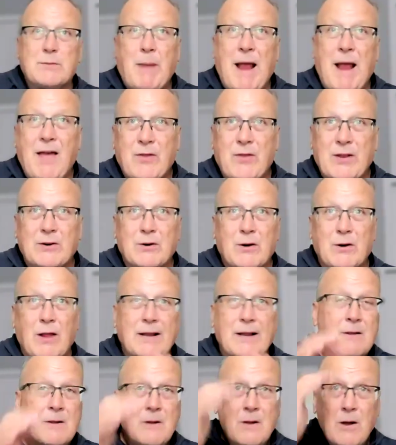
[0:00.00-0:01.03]
this path and you're
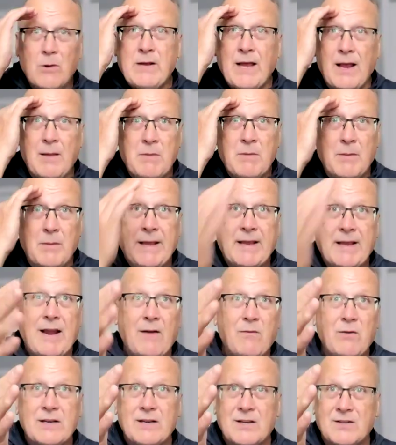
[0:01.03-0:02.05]
like, okay, I'm going to make
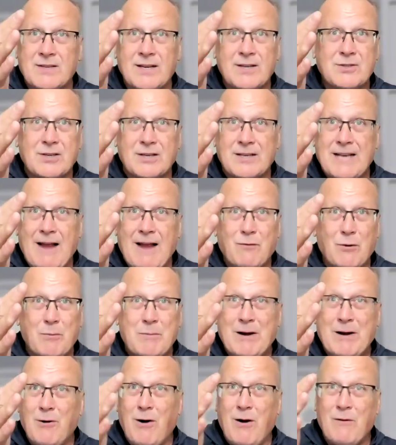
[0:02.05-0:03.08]
every decision that
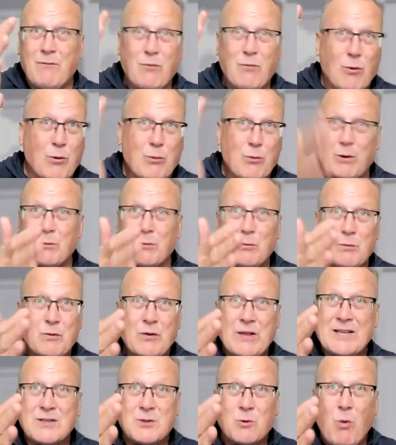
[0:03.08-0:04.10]
from here on forward
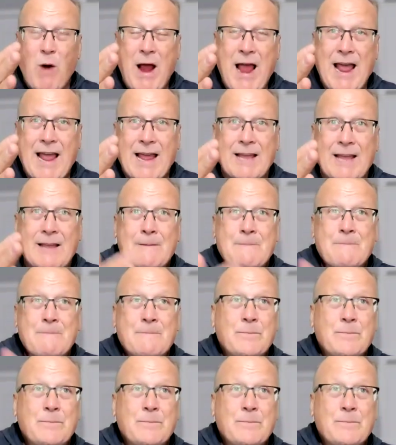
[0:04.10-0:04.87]
this way,